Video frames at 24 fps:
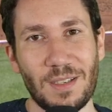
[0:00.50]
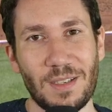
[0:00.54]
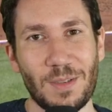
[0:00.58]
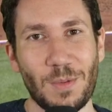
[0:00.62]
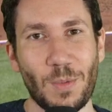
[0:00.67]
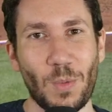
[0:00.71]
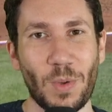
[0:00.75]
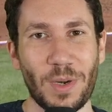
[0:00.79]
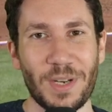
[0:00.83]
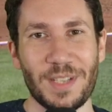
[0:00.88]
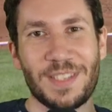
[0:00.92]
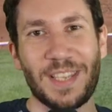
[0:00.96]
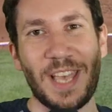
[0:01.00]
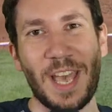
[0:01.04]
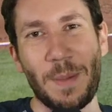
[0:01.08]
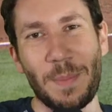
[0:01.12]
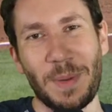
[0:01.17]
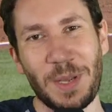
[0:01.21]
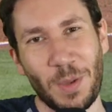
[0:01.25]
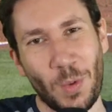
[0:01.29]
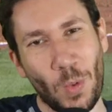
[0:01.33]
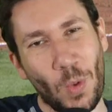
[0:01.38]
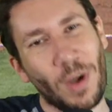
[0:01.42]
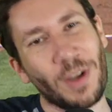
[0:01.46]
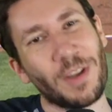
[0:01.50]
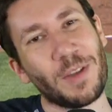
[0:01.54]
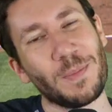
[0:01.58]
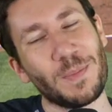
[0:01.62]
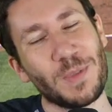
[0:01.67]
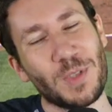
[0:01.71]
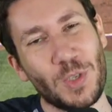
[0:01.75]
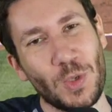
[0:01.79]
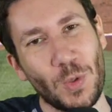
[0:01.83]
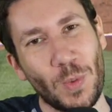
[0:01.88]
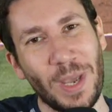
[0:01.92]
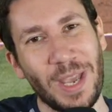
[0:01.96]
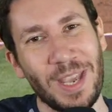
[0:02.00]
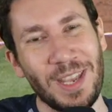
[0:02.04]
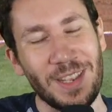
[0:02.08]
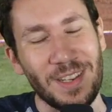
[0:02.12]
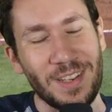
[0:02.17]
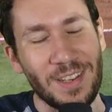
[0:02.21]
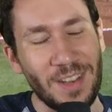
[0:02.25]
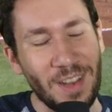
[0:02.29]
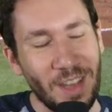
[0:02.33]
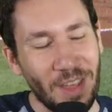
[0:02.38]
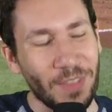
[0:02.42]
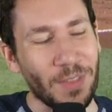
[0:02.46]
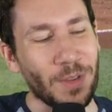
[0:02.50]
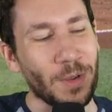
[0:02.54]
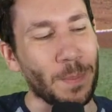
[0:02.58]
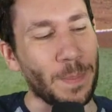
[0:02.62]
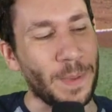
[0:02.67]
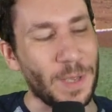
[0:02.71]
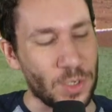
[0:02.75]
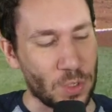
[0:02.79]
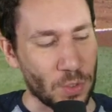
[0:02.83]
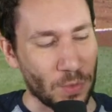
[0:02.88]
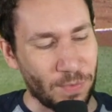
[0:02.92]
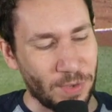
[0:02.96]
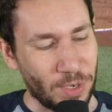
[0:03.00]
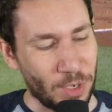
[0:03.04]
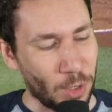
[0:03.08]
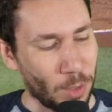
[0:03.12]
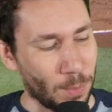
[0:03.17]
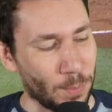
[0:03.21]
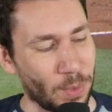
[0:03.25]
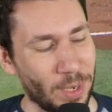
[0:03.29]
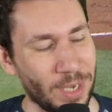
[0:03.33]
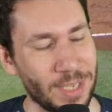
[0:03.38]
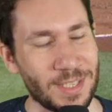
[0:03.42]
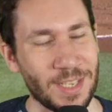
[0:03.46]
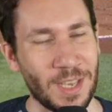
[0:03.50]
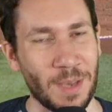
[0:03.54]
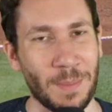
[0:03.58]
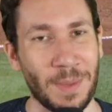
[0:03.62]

What is happening? Welcome to another pitcher video breakdown.